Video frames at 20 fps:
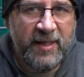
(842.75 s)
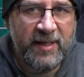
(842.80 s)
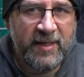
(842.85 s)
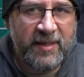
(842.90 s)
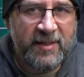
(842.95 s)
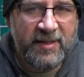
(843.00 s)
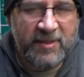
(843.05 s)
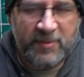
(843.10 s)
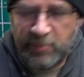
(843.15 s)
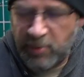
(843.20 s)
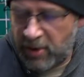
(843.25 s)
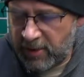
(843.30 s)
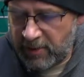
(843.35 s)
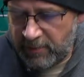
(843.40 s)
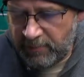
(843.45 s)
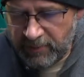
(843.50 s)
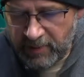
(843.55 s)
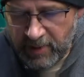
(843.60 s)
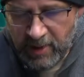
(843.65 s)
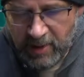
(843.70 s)
in this book.
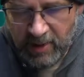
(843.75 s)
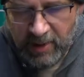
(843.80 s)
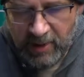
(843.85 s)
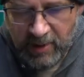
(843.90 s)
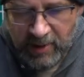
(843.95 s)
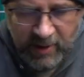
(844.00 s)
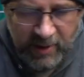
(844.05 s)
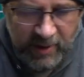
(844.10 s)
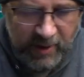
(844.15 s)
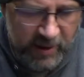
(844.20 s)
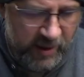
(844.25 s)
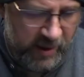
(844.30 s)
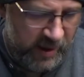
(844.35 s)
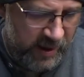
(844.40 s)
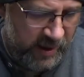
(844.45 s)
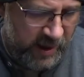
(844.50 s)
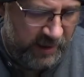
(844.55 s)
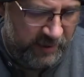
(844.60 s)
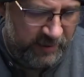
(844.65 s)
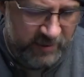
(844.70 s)

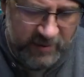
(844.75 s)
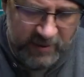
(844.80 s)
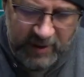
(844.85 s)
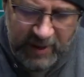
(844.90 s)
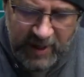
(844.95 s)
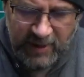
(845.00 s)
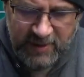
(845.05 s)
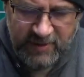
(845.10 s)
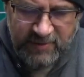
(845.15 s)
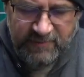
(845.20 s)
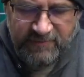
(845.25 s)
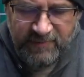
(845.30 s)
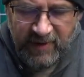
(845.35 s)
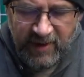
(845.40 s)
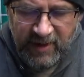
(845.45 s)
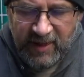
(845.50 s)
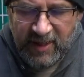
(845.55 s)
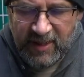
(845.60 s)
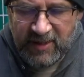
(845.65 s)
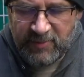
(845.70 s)
And now the
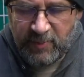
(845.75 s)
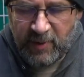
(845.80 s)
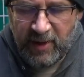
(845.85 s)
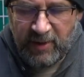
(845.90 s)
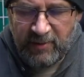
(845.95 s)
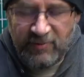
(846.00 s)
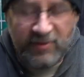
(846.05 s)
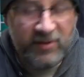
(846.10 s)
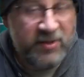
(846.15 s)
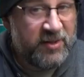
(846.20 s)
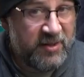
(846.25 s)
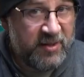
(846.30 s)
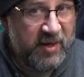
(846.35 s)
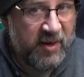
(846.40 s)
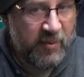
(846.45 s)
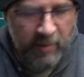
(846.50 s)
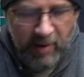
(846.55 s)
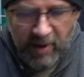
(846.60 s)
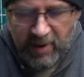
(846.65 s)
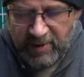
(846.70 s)
very last part, which is the
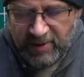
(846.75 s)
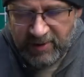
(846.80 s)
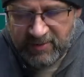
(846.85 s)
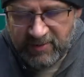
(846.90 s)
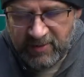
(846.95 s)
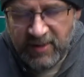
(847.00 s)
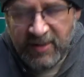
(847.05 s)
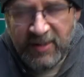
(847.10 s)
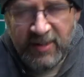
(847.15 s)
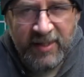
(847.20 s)
appendix,